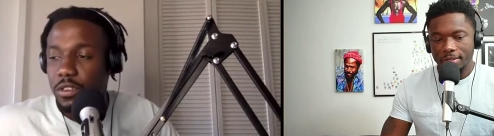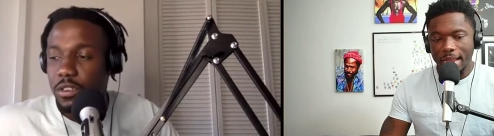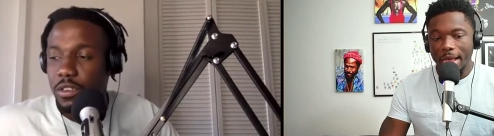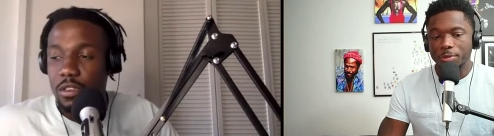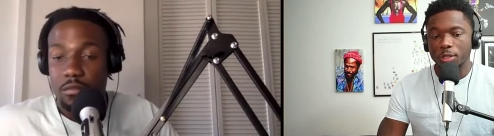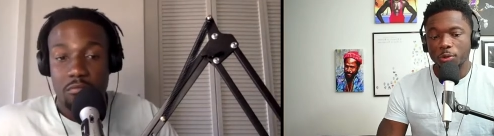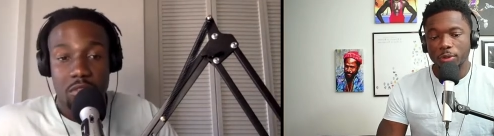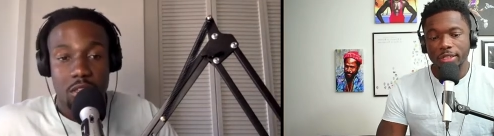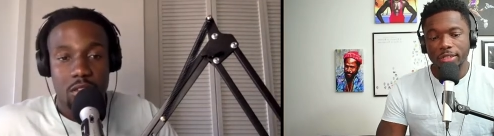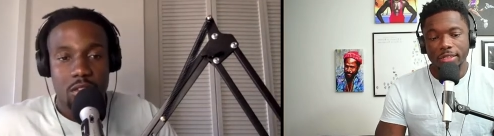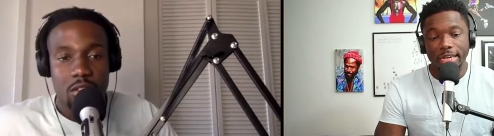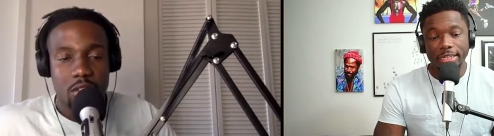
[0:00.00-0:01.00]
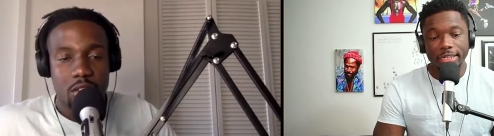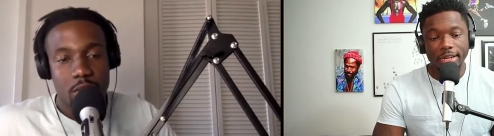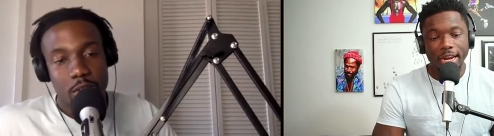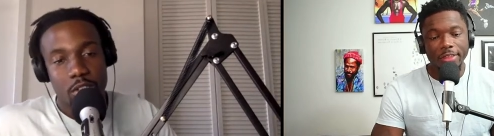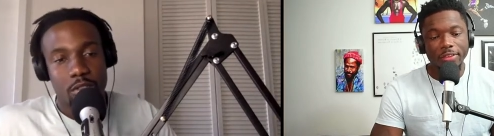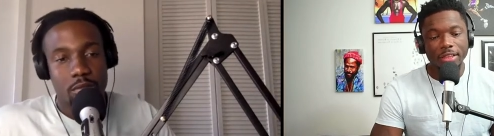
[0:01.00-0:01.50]
Speaker 1: Absolutely. Indeed. And
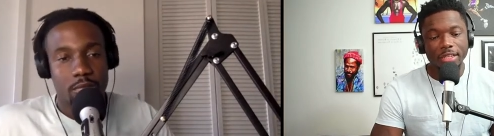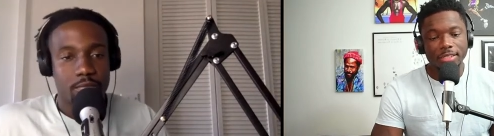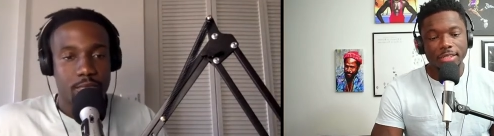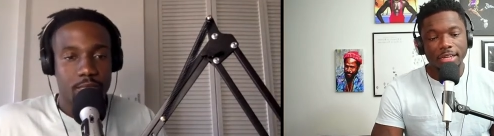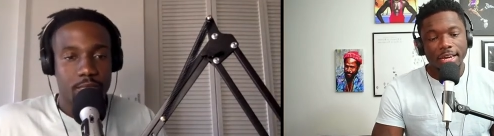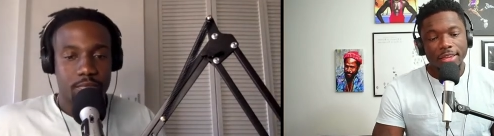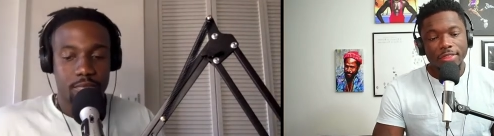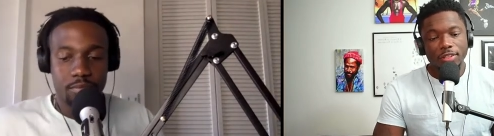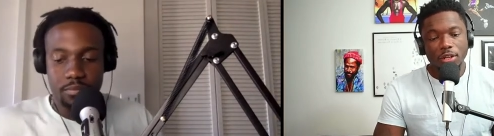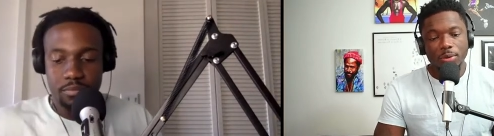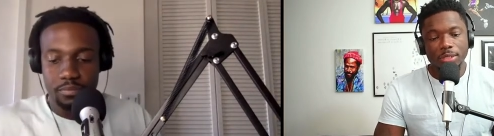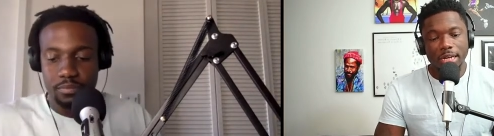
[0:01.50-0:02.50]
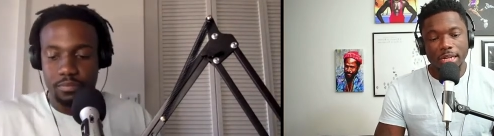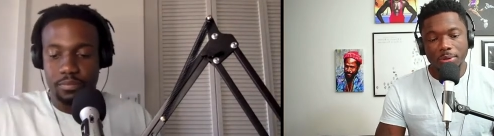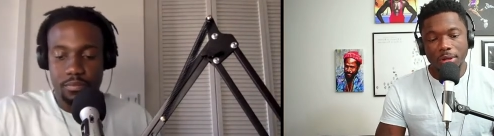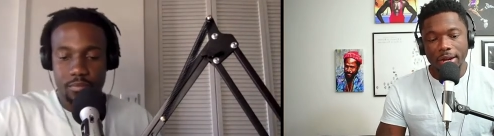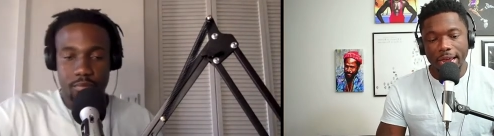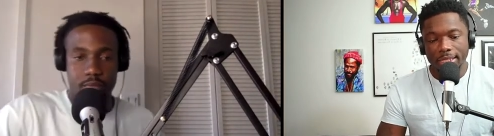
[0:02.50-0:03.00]
I think this coincides with
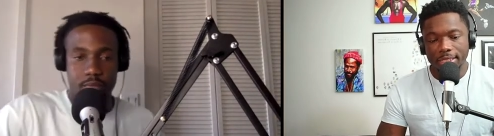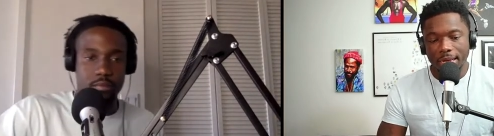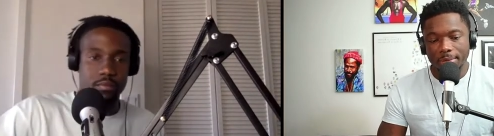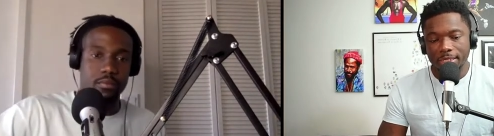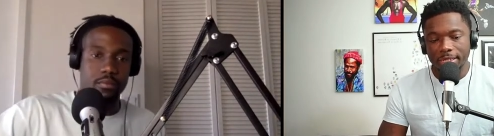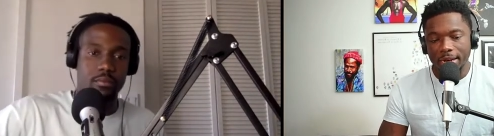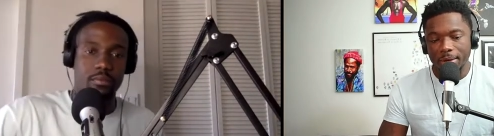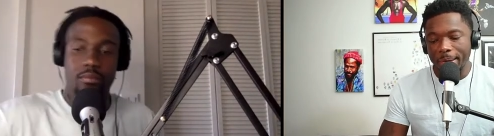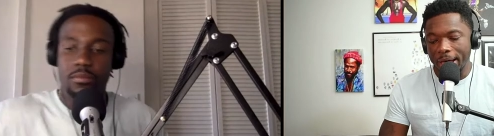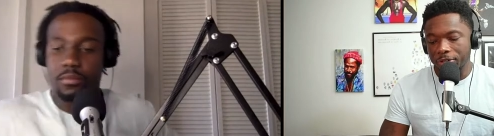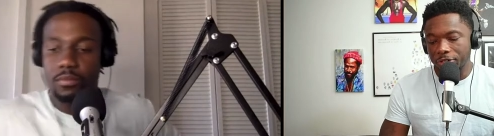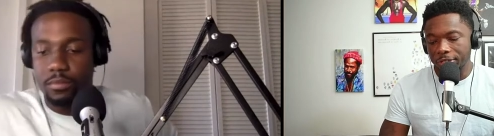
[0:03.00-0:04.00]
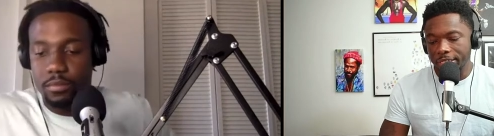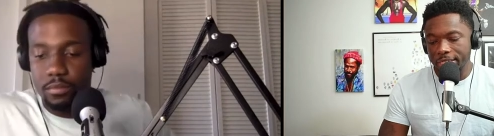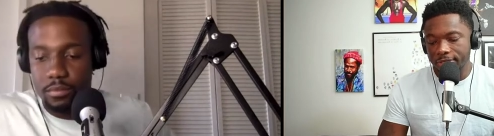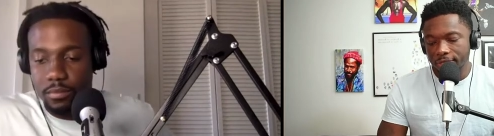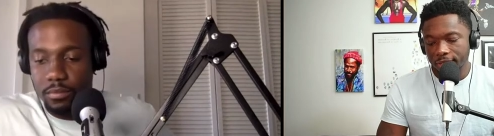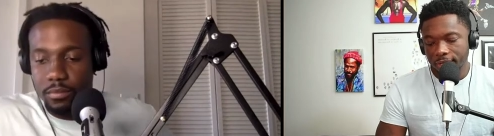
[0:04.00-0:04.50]
our next step, set
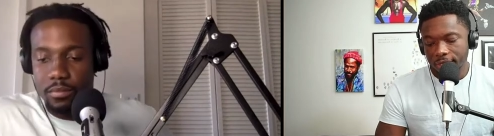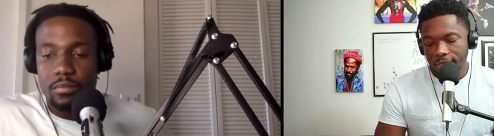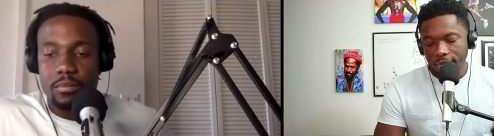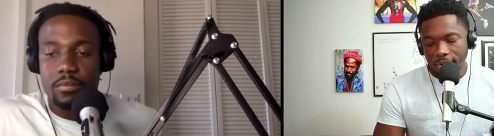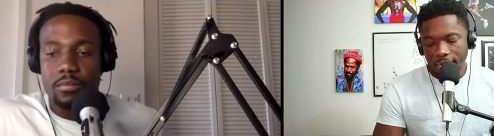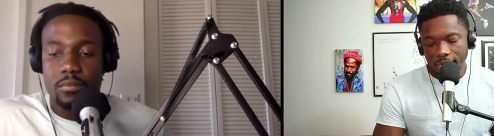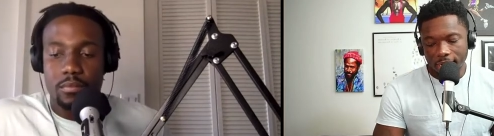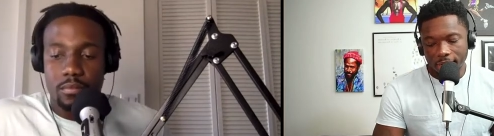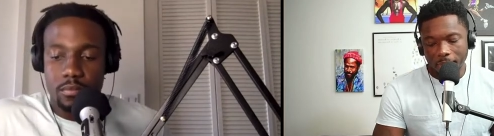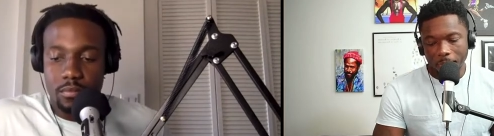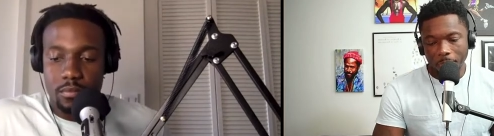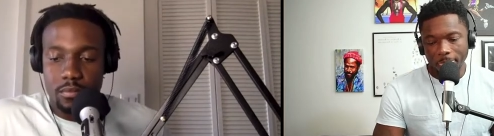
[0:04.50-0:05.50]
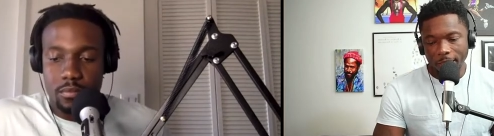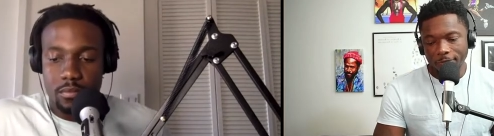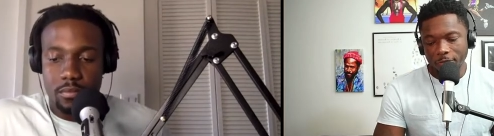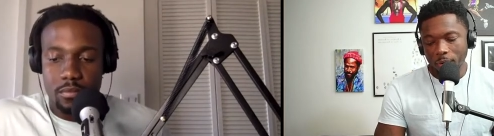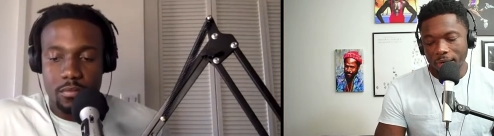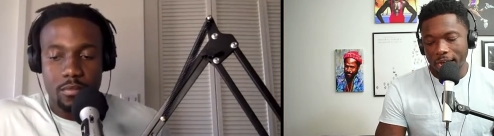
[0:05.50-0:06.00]
boundaries. If
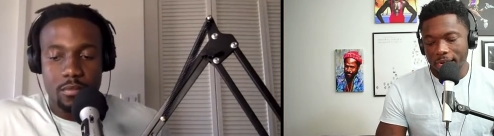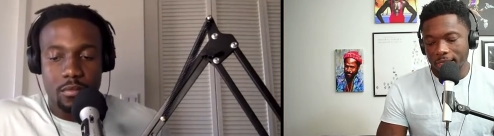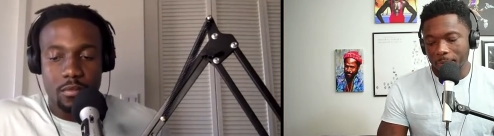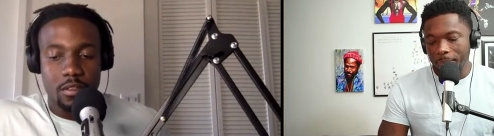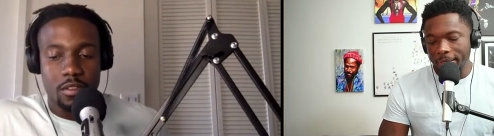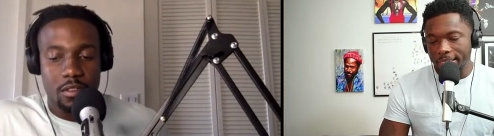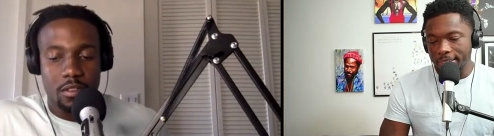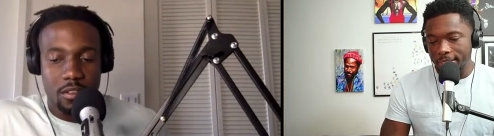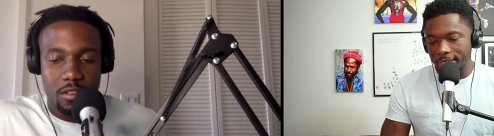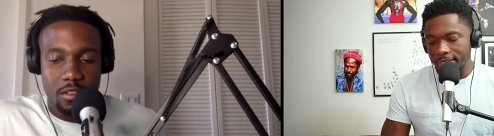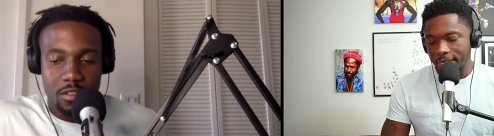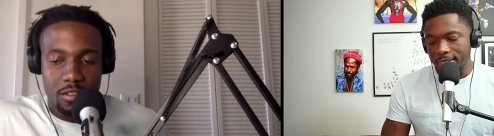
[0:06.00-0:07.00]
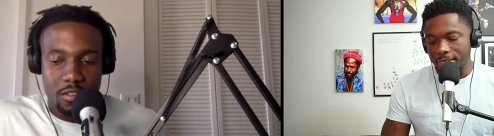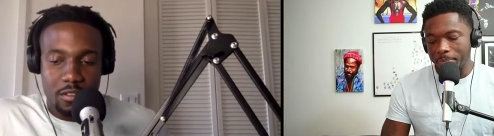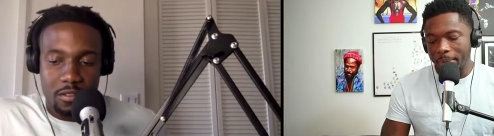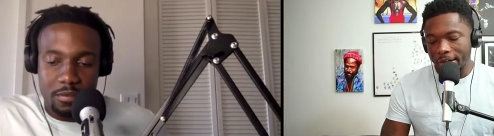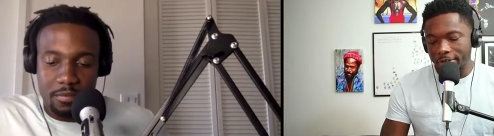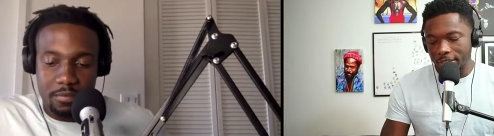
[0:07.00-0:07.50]
you are not in the place to discuss
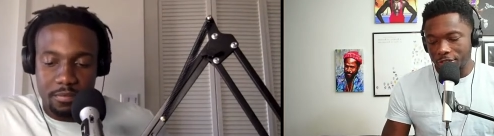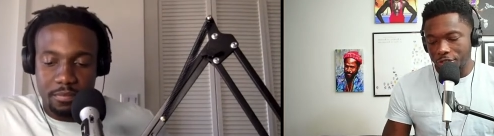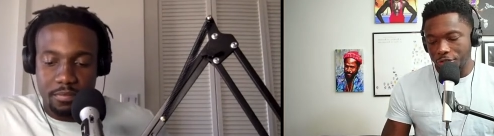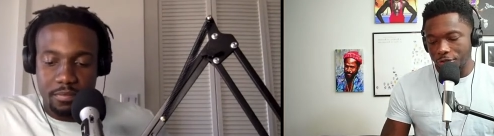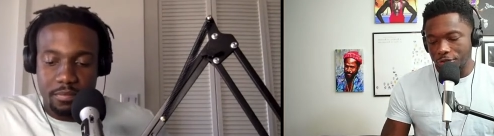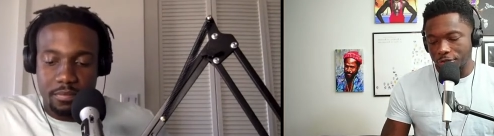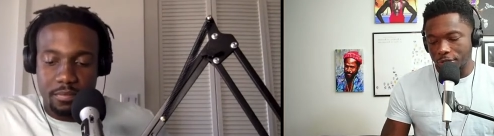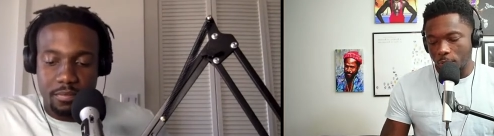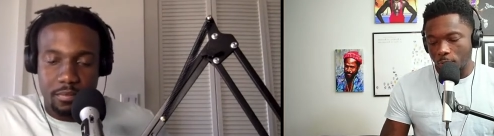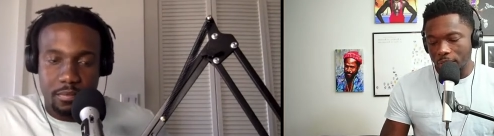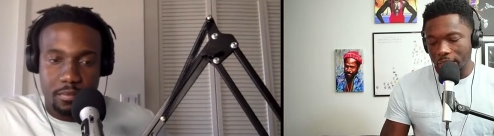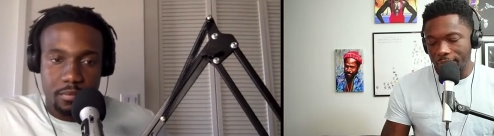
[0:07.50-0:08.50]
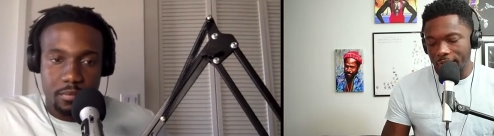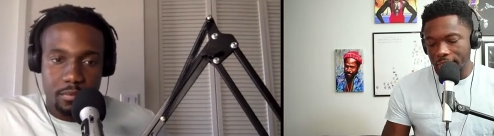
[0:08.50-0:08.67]
marriage, children, or living